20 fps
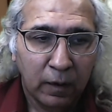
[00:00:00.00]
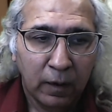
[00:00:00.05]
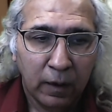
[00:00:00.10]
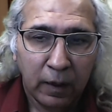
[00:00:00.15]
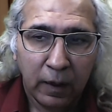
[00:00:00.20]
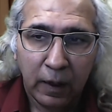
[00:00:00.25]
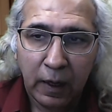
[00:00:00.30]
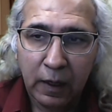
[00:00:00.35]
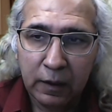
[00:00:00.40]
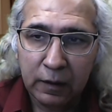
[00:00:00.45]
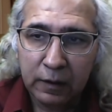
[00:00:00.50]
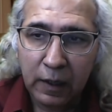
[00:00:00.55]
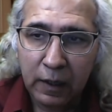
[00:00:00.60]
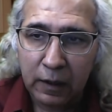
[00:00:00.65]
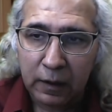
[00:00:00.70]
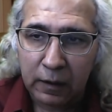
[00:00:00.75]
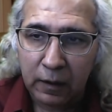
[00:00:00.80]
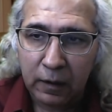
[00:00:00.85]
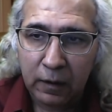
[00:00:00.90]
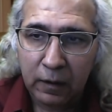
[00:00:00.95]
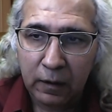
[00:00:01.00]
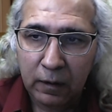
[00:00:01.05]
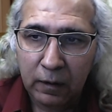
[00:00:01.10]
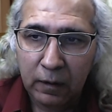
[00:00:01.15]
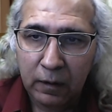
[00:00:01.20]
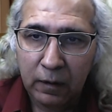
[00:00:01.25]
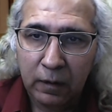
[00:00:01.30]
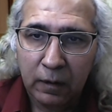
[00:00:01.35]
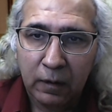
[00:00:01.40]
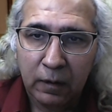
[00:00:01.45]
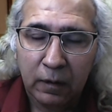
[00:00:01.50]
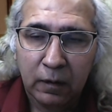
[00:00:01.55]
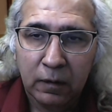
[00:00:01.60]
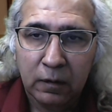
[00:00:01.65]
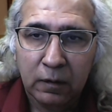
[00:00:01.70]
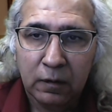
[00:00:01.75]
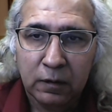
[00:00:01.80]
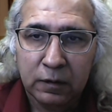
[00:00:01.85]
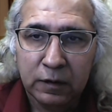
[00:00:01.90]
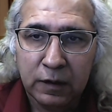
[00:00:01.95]
And then
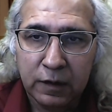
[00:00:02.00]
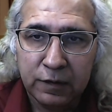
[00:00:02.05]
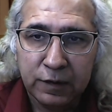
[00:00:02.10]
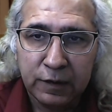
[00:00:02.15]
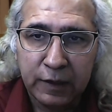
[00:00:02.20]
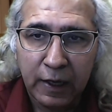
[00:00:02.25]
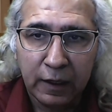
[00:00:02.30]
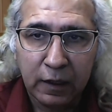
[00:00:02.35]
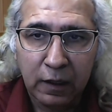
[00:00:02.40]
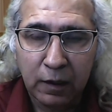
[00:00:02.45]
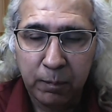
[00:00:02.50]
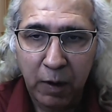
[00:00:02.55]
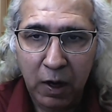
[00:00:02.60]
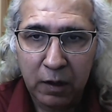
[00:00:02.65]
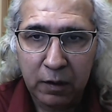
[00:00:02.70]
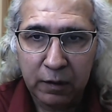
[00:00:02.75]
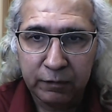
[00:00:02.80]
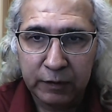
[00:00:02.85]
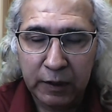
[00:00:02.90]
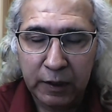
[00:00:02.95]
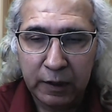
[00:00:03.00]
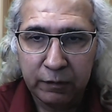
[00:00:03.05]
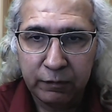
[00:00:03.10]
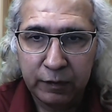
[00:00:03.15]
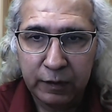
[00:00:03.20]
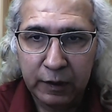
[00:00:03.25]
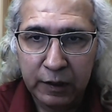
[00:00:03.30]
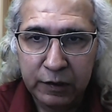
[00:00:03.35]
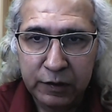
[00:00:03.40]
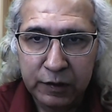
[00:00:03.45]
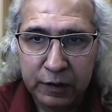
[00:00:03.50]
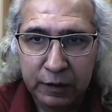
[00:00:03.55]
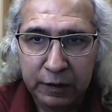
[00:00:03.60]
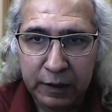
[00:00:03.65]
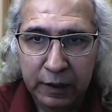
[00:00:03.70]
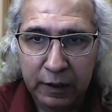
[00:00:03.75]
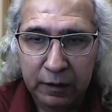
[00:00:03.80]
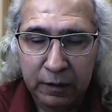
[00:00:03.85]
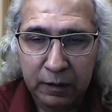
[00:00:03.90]
the second part of the definition then